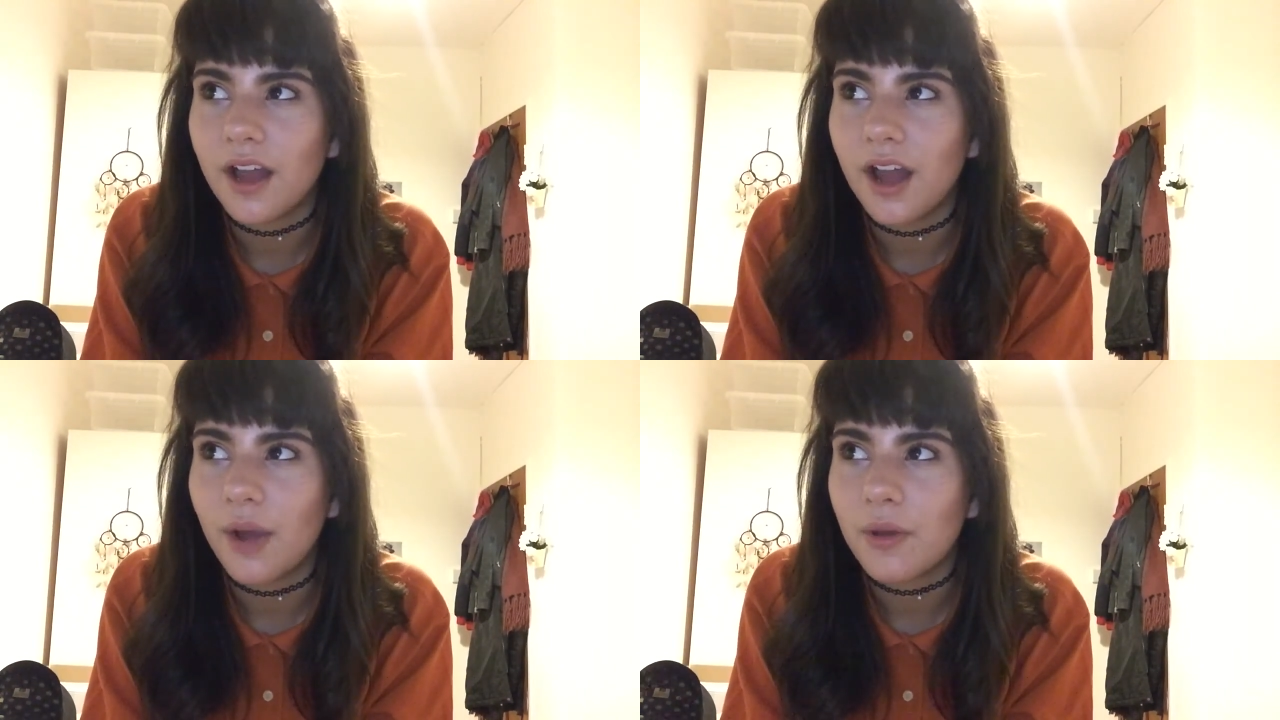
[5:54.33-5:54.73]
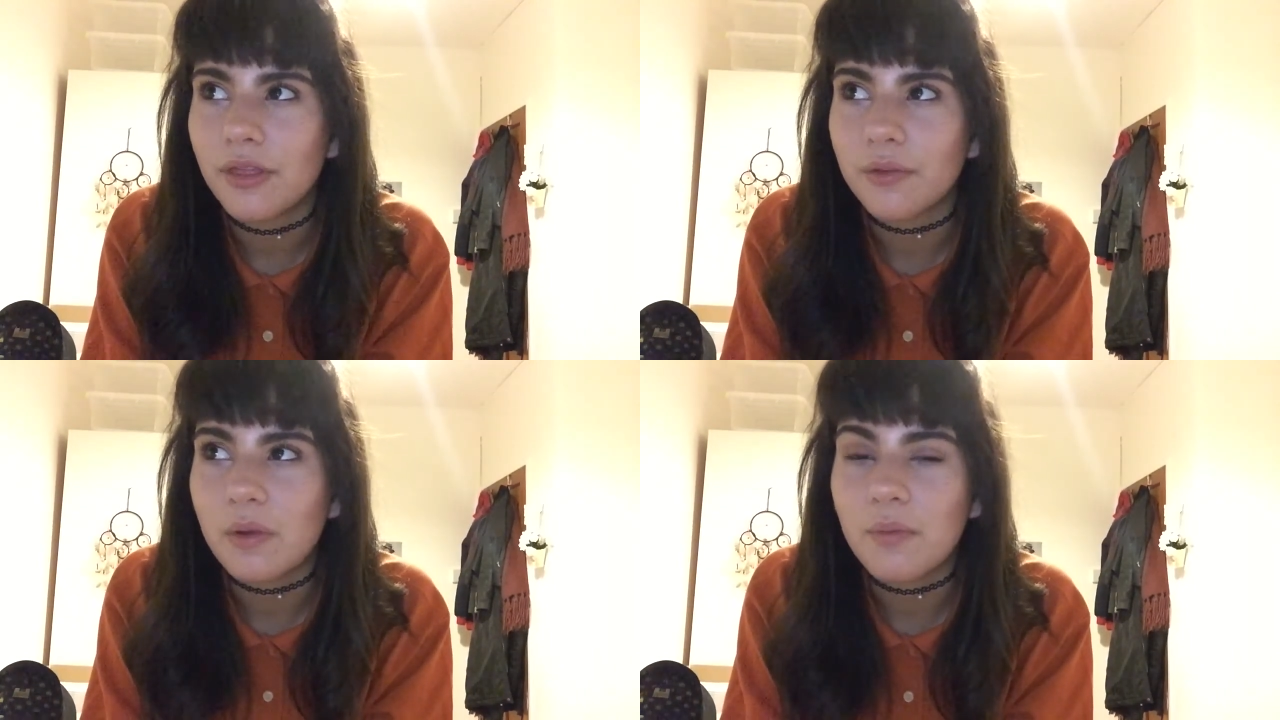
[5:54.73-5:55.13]

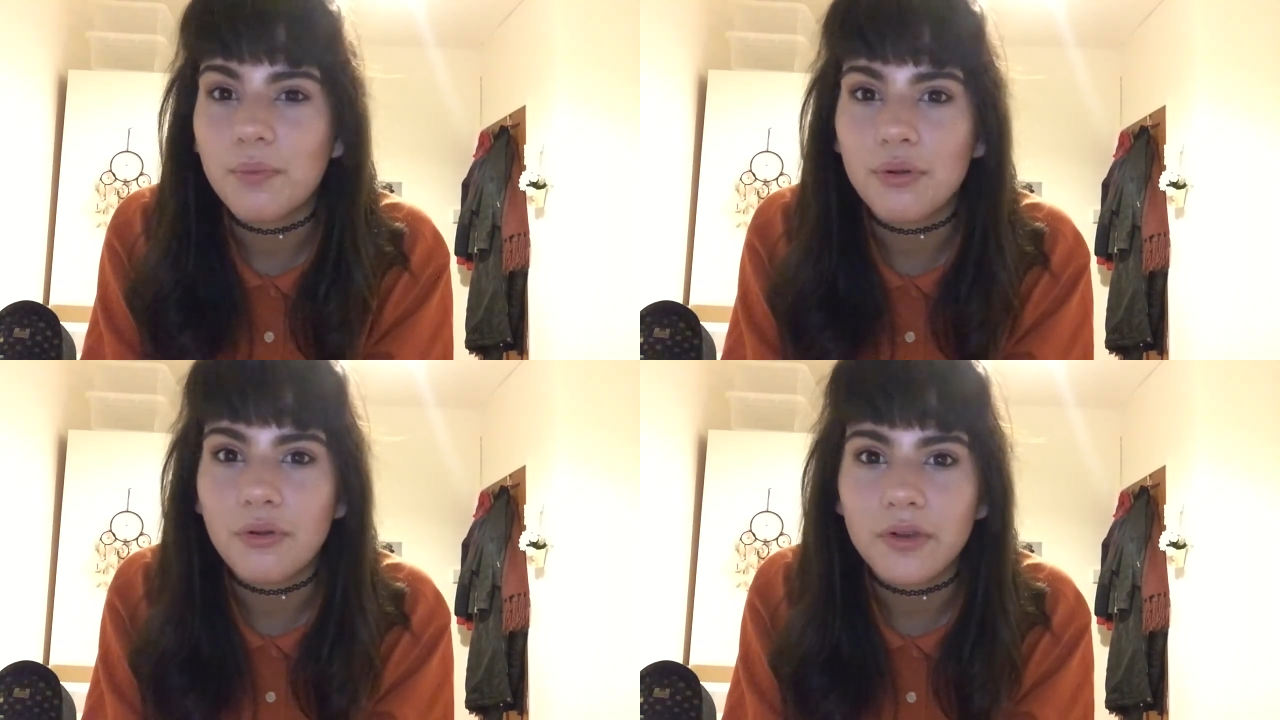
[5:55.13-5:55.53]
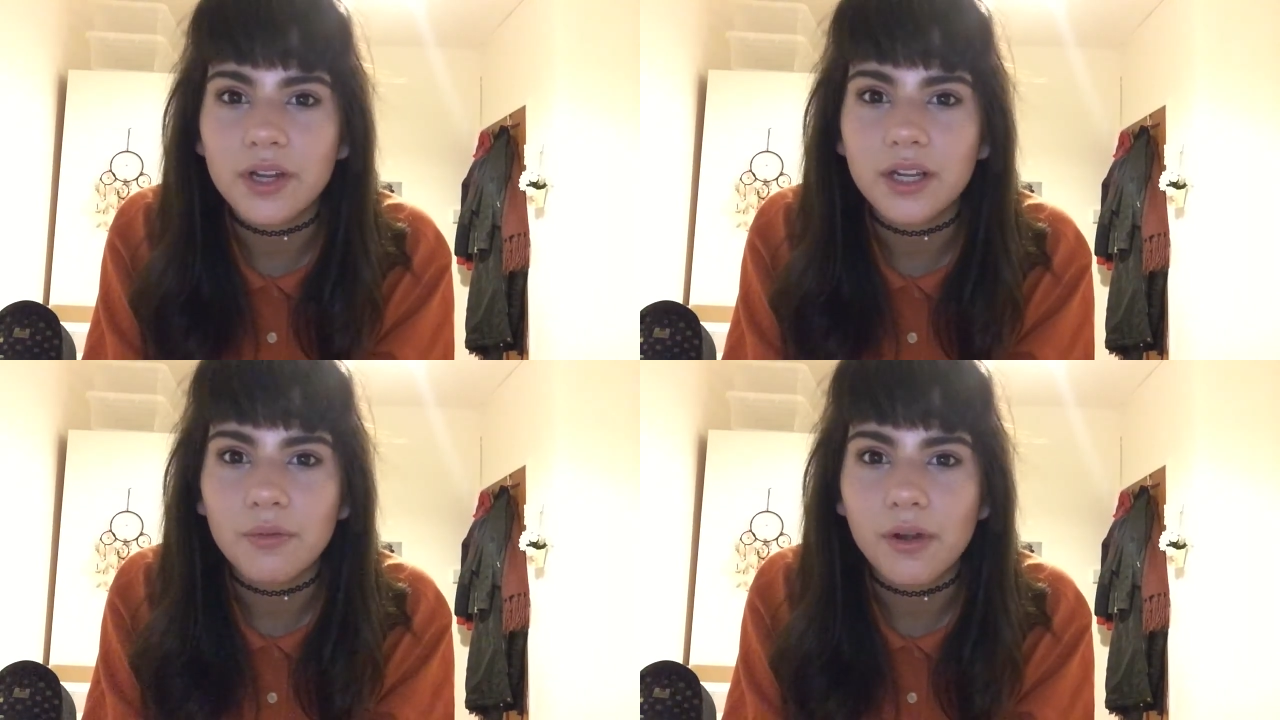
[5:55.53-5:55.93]
went through a
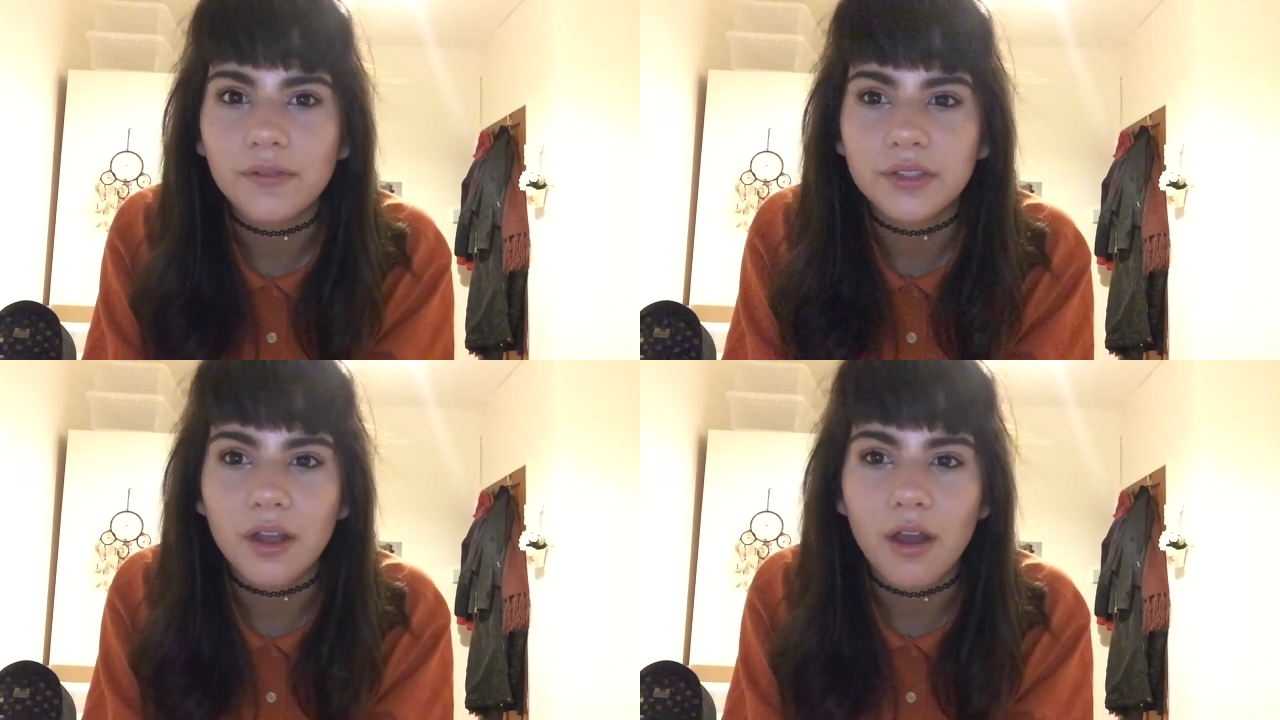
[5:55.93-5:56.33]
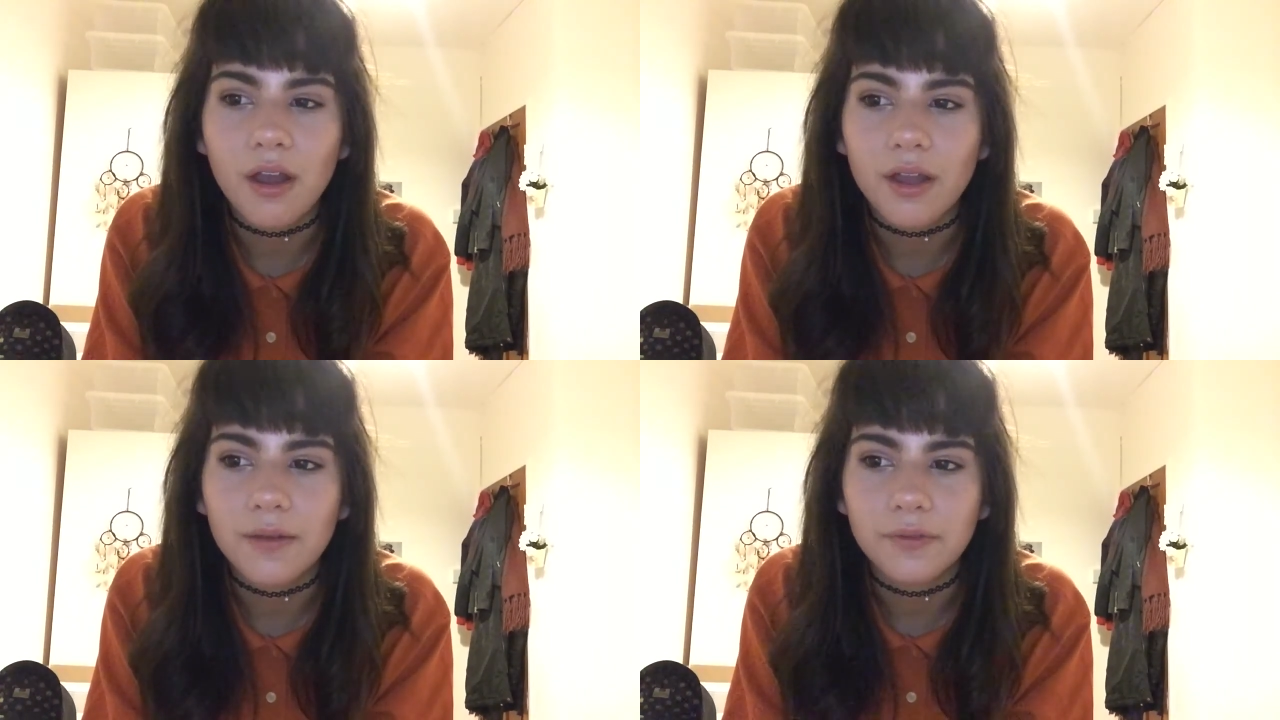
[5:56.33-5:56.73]
pretty rough
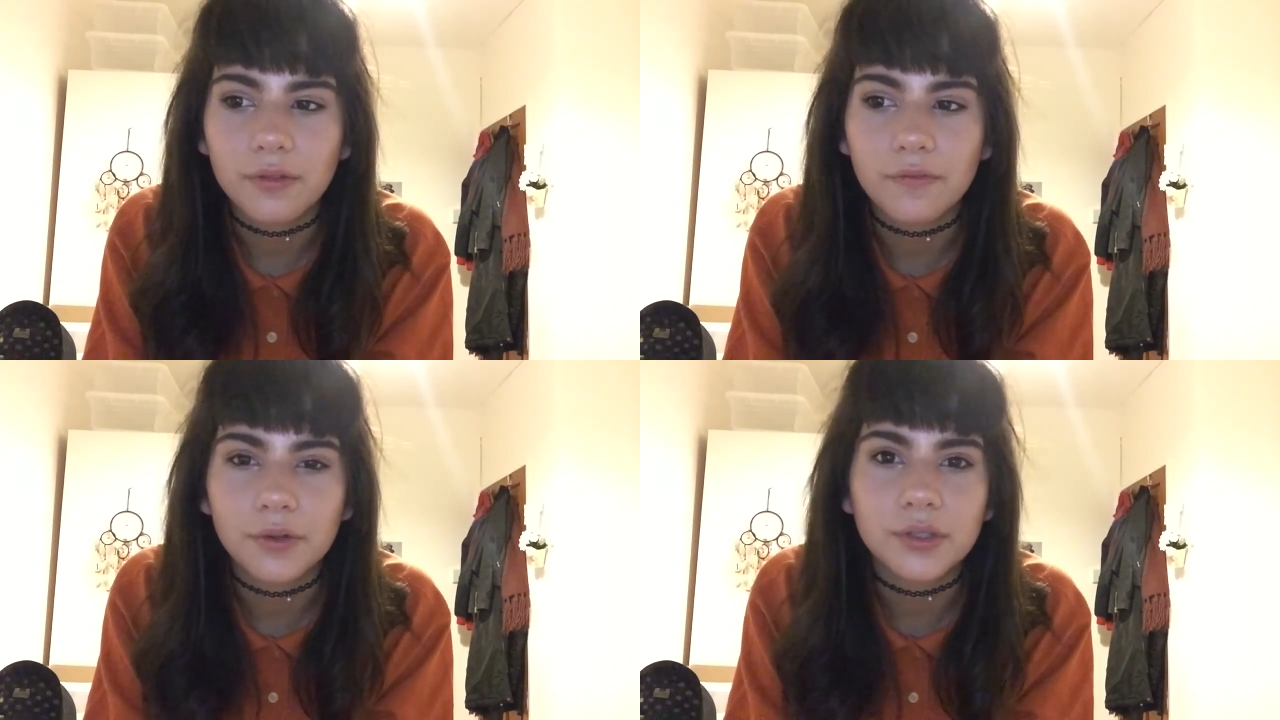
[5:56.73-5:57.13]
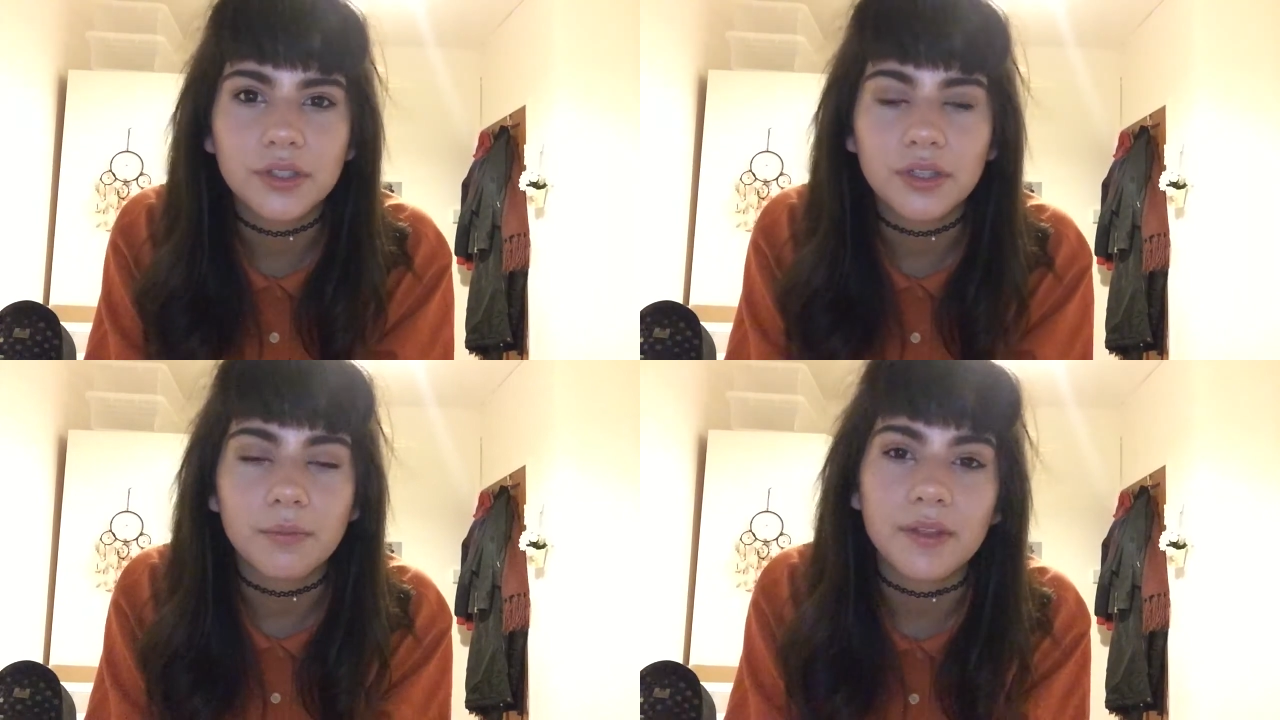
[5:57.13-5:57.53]
time for the
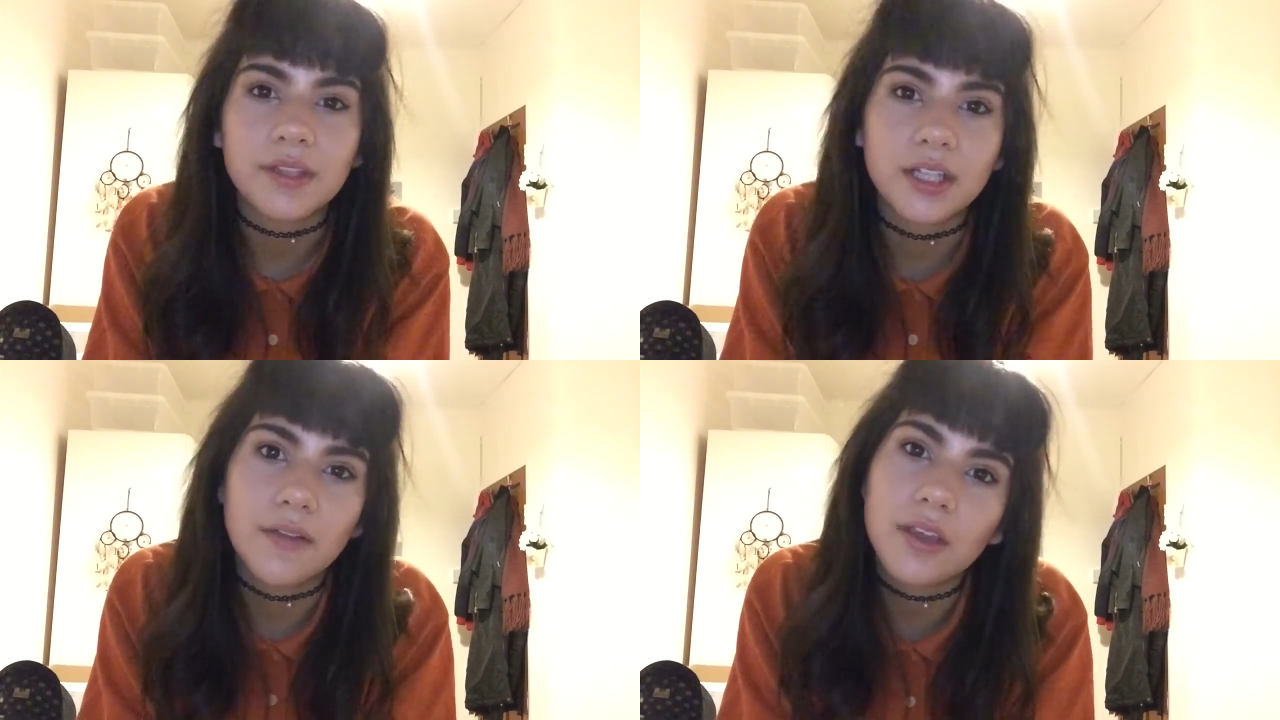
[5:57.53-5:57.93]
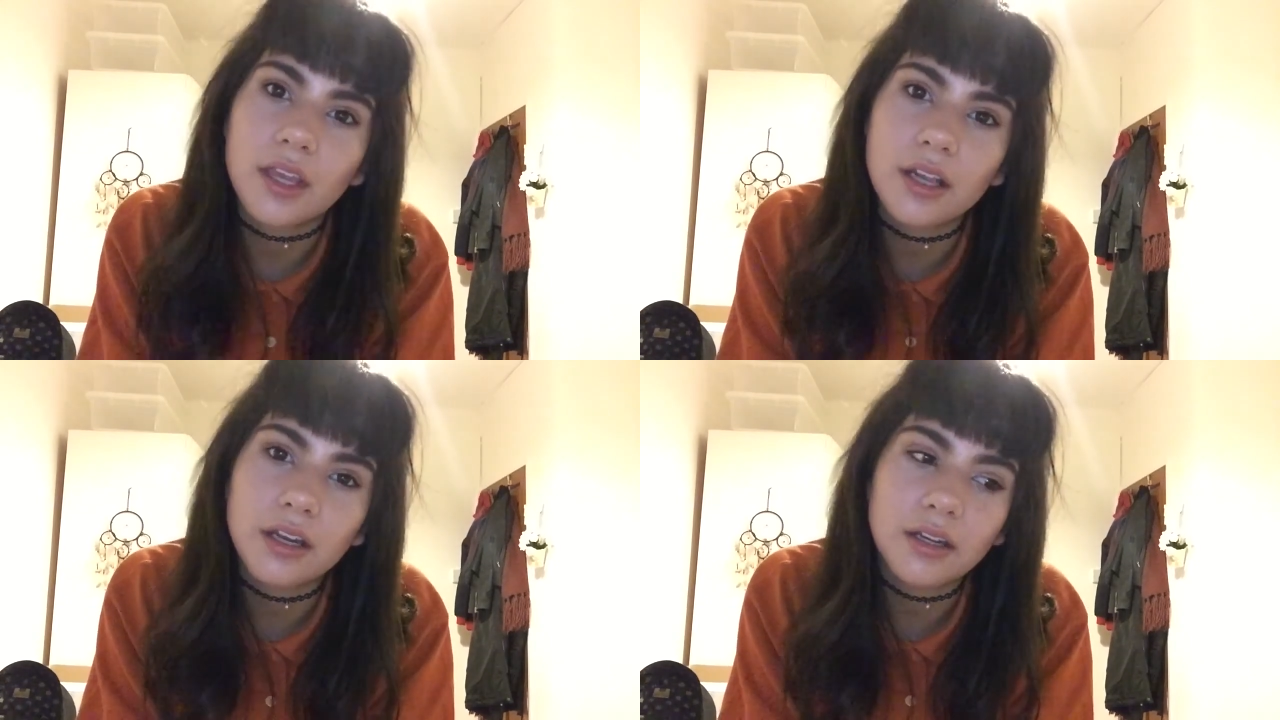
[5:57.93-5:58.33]
first 2 months living
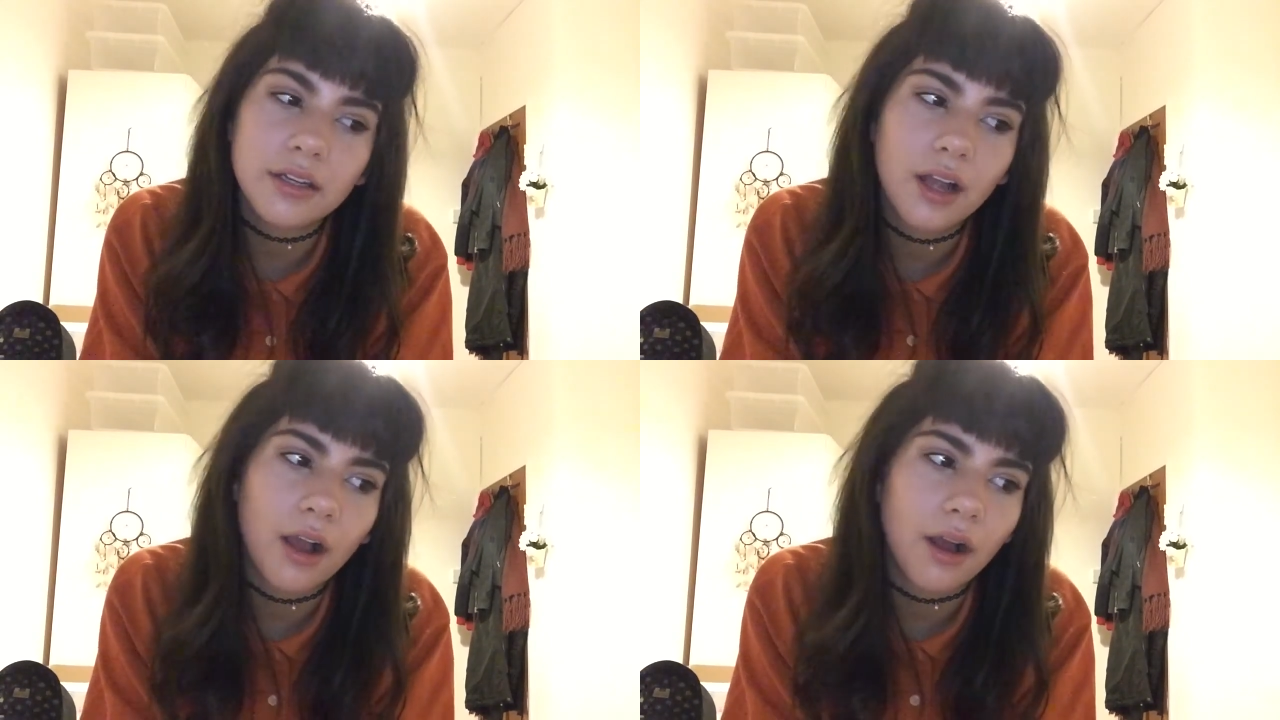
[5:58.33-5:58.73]
here.